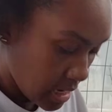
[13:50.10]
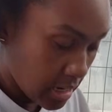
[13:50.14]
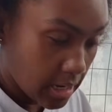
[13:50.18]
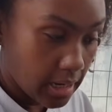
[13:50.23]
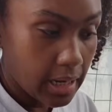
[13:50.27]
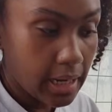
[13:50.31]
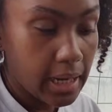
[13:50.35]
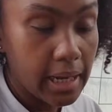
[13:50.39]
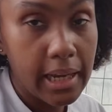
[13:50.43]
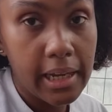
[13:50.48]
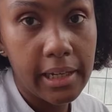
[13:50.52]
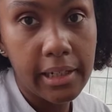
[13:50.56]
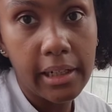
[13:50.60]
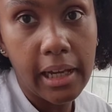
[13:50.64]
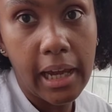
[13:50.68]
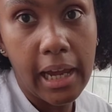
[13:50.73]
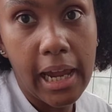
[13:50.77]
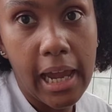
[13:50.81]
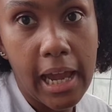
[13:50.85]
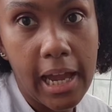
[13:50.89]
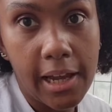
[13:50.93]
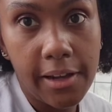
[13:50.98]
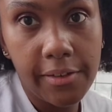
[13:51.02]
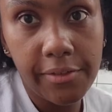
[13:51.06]
And I
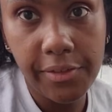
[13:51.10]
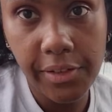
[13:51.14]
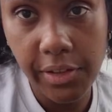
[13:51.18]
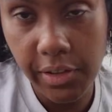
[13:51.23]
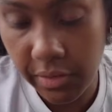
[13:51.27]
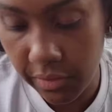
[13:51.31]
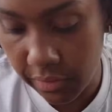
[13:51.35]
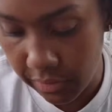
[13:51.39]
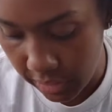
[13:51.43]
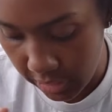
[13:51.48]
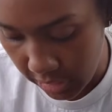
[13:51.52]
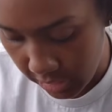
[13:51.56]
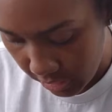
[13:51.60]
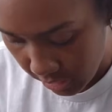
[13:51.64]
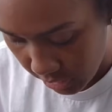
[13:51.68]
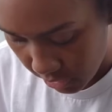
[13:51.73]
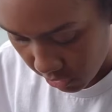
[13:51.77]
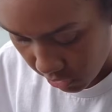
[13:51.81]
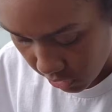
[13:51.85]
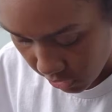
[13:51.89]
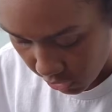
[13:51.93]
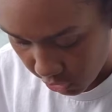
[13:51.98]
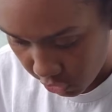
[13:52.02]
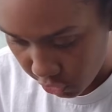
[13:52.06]
have these
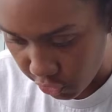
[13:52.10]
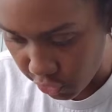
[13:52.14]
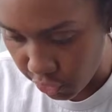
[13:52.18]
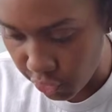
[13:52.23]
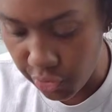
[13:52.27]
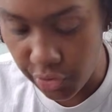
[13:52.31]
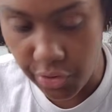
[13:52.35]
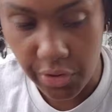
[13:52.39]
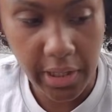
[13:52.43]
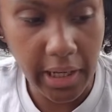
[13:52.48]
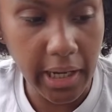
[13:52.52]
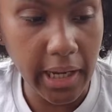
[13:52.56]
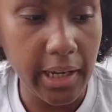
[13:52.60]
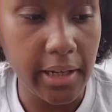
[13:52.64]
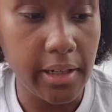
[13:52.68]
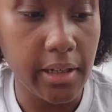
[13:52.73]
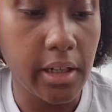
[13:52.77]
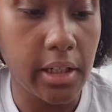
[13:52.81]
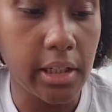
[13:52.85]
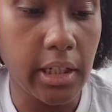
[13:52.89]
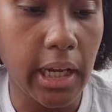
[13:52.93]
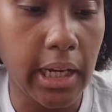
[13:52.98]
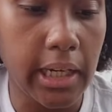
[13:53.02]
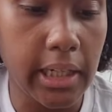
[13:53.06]
containers that
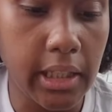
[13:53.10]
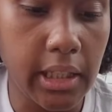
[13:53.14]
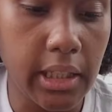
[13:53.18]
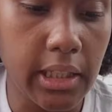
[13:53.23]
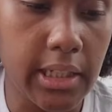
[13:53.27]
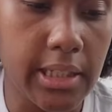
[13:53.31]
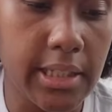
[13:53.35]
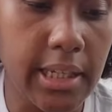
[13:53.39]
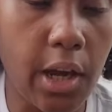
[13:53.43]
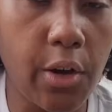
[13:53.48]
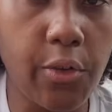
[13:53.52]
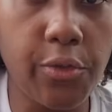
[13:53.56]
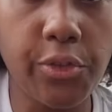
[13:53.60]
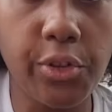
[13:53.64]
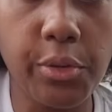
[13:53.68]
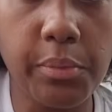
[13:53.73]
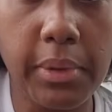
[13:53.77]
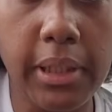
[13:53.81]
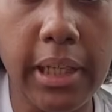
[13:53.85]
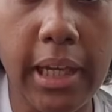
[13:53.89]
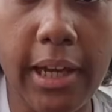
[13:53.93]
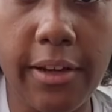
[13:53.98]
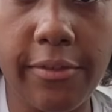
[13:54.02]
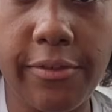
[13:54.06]
Anaya cleaned out for me.
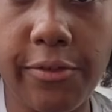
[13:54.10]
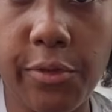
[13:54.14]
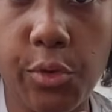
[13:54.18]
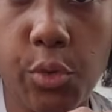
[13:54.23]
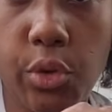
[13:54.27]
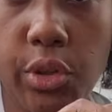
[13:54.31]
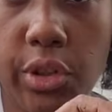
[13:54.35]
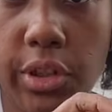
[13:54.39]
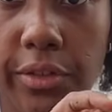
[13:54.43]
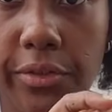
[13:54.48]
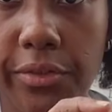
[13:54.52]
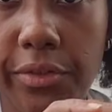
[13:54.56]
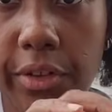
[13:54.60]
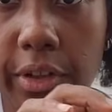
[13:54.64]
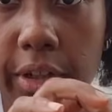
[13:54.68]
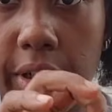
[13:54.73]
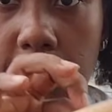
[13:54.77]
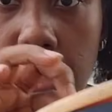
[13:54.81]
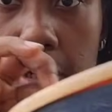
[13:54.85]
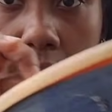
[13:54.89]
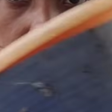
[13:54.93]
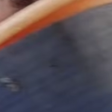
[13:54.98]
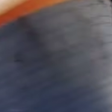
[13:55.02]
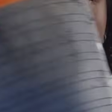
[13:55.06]
I have 4 different
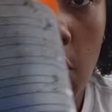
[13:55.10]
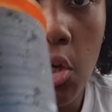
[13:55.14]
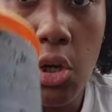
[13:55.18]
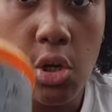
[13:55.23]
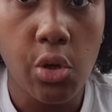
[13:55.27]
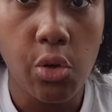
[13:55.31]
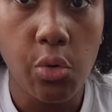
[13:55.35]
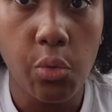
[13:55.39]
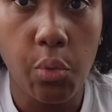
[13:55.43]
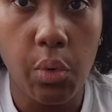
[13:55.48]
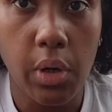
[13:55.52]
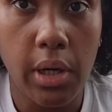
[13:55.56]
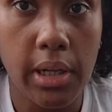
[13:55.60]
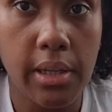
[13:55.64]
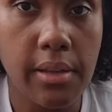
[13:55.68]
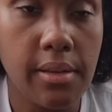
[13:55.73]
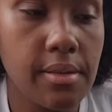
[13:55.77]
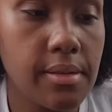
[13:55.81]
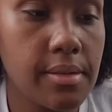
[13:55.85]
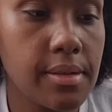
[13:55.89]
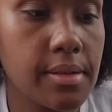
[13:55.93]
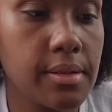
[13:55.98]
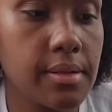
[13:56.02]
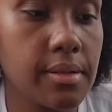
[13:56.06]

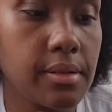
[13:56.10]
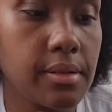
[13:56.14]
ones.